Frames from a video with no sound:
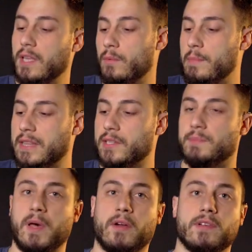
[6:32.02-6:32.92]
that would make this
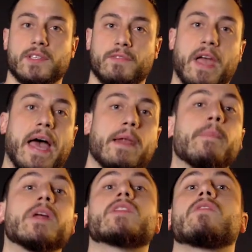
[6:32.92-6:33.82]
better is if I had a
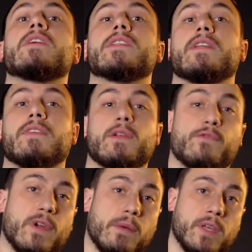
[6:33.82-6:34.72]
big screen TV in
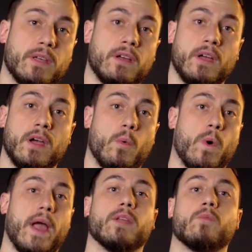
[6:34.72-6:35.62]
front of me
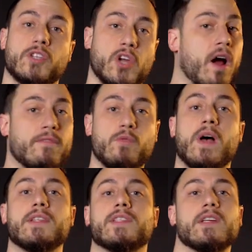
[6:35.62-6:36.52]
where I could watch Harvey
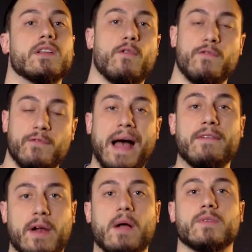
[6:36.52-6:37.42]
Weinstein go
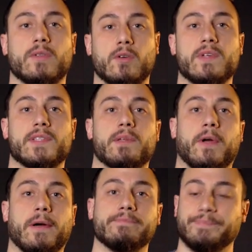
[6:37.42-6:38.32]
5 rounds with a grizzly bear.